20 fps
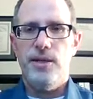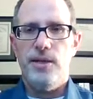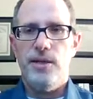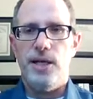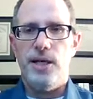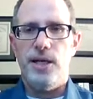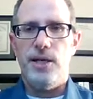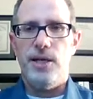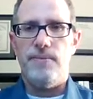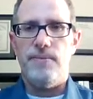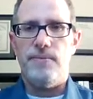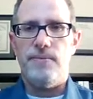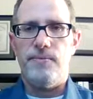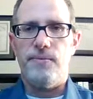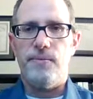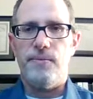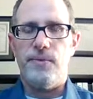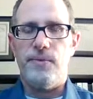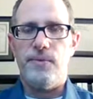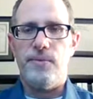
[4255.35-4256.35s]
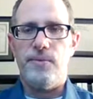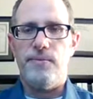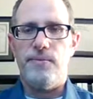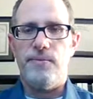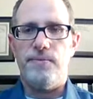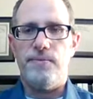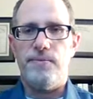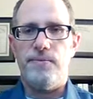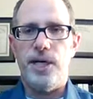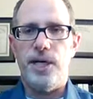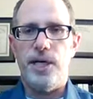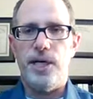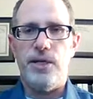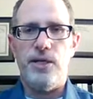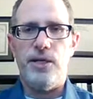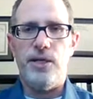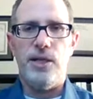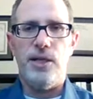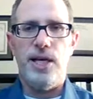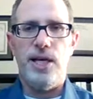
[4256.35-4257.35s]
But
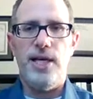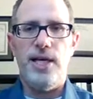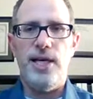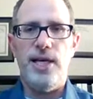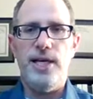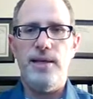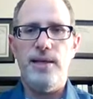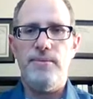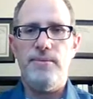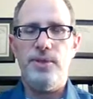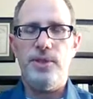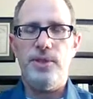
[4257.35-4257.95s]
Lyme,